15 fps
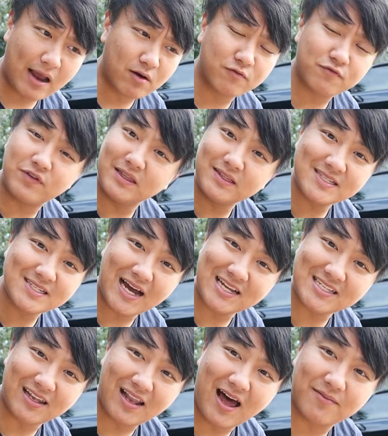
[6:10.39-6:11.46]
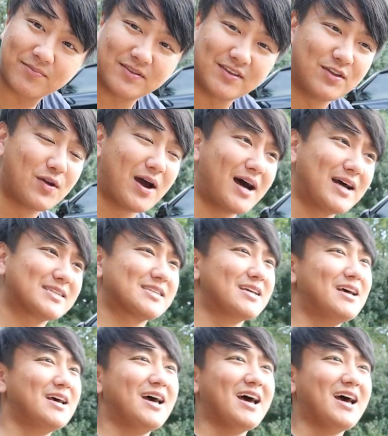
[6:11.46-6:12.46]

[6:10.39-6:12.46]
I don't feed these guys a lot. You guys,